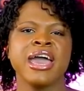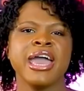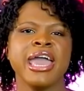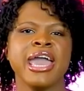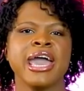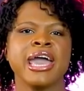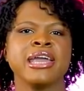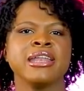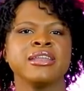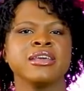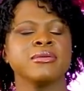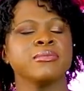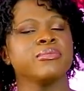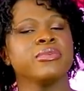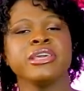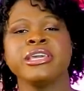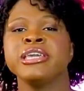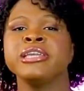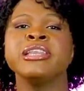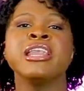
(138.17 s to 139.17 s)
and
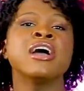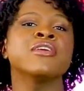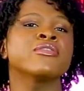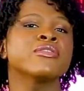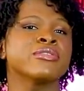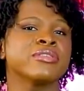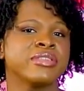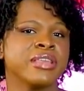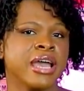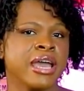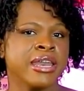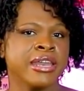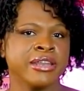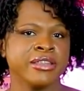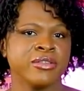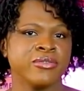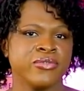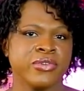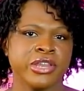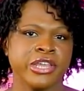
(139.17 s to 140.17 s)
he never said
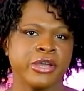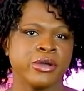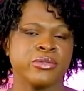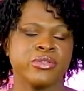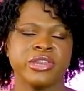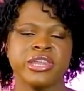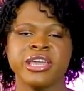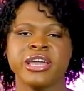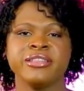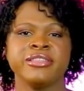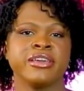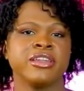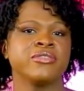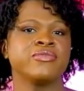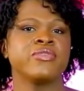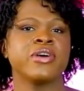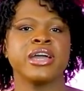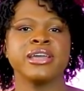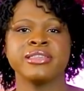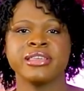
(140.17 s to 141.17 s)
in the video that he
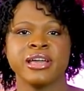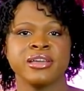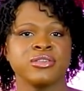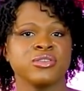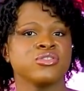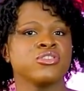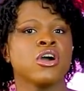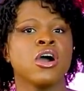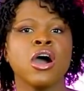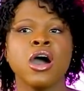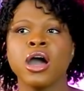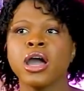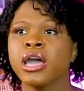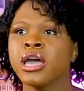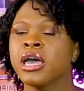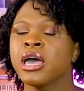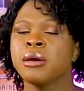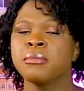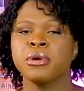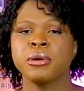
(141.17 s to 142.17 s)
identifies as a
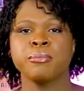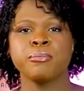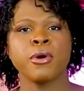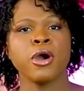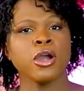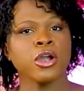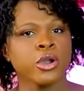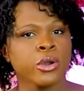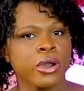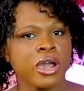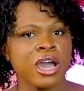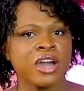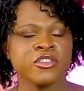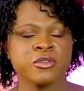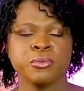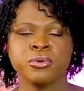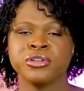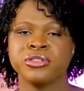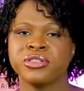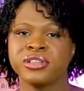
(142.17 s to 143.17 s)
dog, but
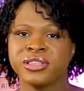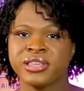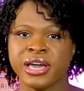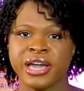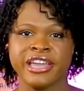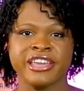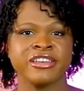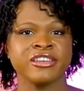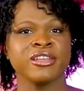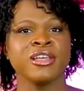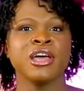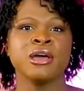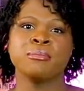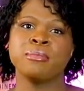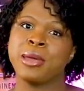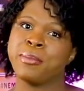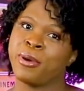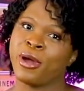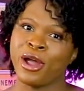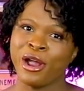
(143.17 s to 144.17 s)
Barcroft put the title,
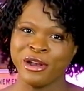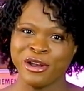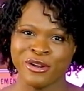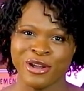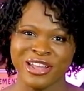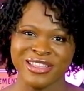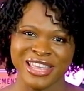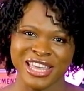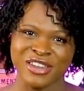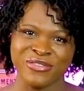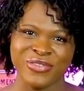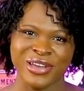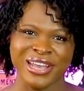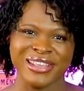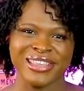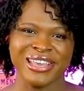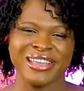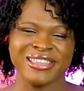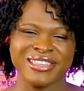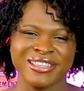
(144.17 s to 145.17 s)
"My partner
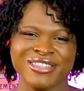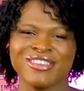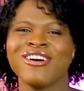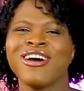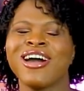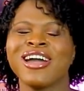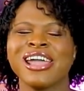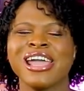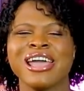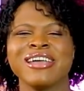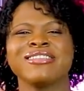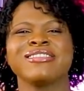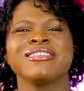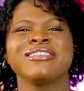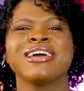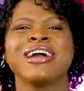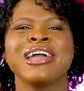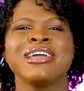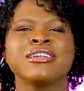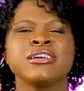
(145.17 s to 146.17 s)
identifies as a dog," as the
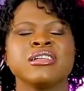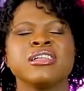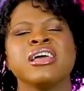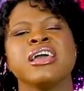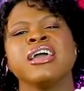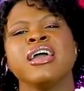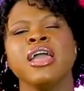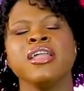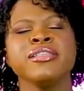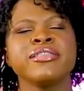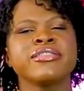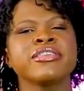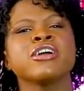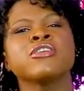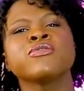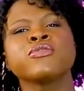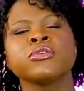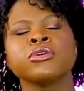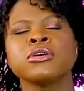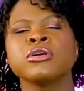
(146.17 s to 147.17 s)
title, and
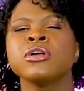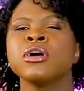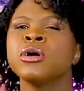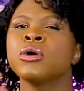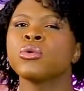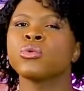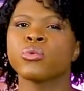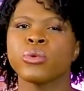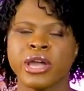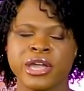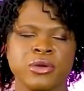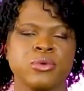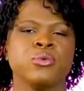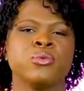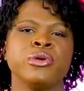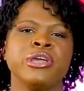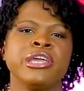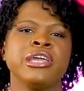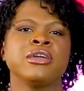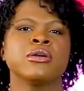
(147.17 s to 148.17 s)
several
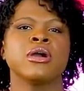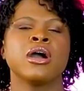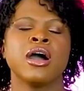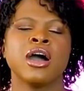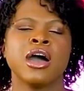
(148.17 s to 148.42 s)
right-wing